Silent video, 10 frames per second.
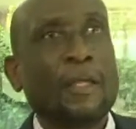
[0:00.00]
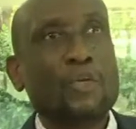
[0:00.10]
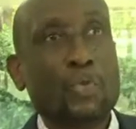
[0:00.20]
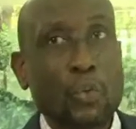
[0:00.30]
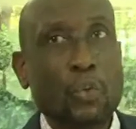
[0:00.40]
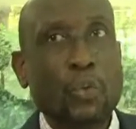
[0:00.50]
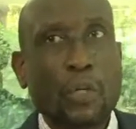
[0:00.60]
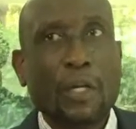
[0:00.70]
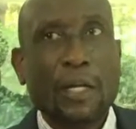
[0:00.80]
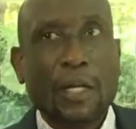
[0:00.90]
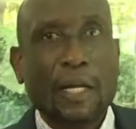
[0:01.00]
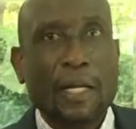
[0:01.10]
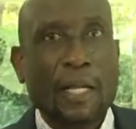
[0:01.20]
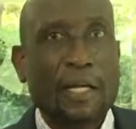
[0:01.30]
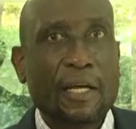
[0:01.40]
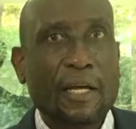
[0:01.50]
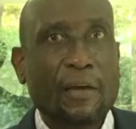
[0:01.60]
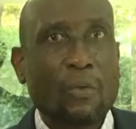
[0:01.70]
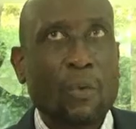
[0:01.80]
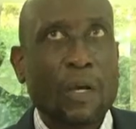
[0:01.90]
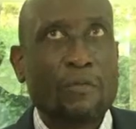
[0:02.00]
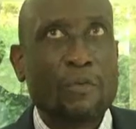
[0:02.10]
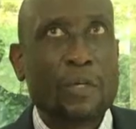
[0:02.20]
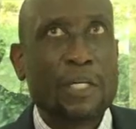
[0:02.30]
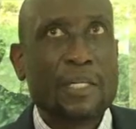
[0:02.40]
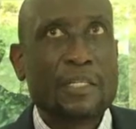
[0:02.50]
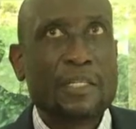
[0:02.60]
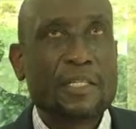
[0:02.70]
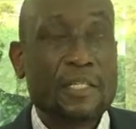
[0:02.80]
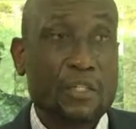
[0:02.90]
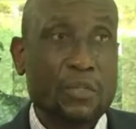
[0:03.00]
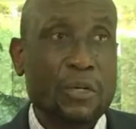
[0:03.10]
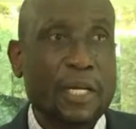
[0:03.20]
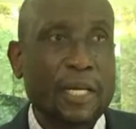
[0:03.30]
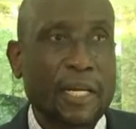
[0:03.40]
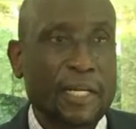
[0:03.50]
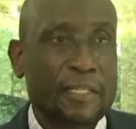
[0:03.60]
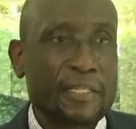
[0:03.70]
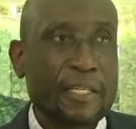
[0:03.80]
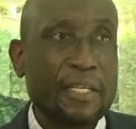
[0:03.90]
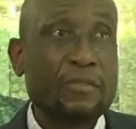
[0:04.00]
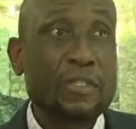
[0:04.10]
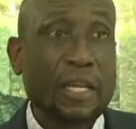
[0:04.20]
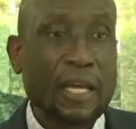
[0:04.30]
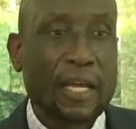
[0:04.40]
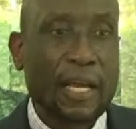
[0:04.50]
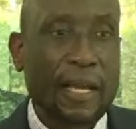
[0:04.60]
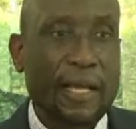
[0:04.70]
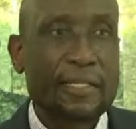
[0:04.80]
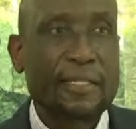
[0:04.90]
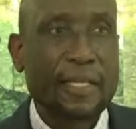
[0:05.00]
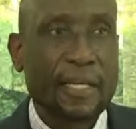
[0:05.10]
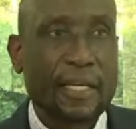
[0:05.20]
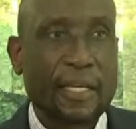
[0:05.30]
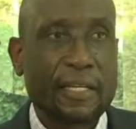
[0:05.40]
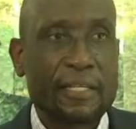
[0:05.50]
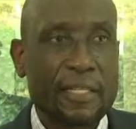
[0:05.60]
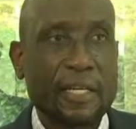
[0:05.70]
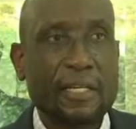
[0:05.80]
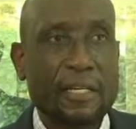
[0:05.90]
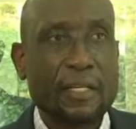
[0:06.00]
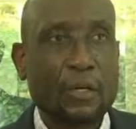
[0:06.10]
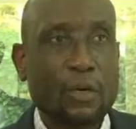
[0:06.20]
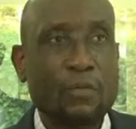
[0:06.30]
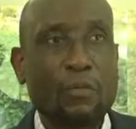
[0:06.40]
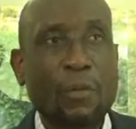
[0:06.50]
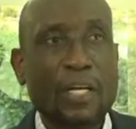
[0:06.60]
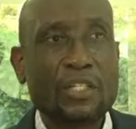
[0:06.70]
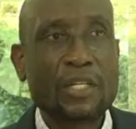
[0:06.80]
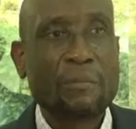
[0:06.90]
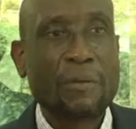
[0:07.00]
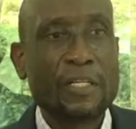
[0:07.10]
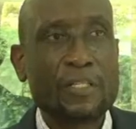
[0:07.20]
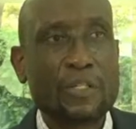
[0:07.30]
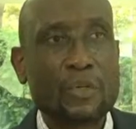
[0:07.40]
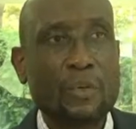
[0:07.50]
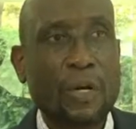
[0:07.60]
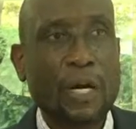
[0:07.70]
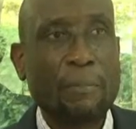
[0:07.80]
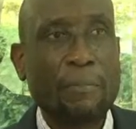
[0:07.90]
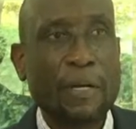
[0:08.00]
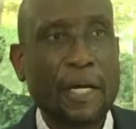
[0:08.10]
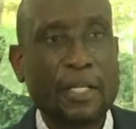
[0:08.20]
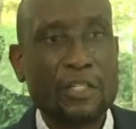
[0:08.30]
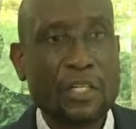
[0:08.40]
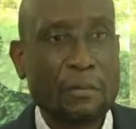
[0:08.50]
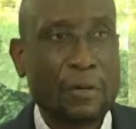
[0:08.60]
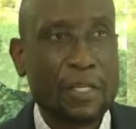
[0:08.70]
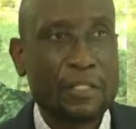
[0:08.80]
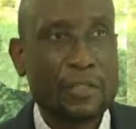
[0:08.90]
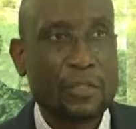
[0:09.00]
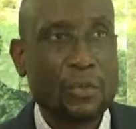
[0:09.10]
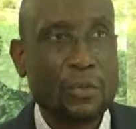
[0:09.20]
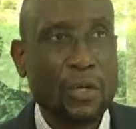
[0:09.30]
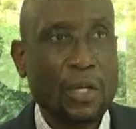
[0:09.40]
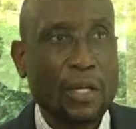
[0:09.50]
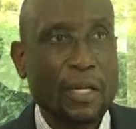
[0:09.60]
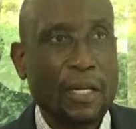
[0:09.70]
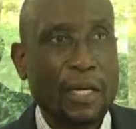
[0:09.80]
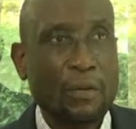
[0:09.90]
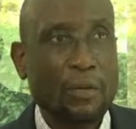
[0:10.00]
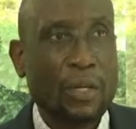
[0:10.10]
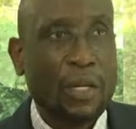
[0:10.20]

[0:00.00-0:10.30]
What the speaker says: Two, another way of looking at it is Uganda Clays gives a classic case study of why share prices go up and share prices go down.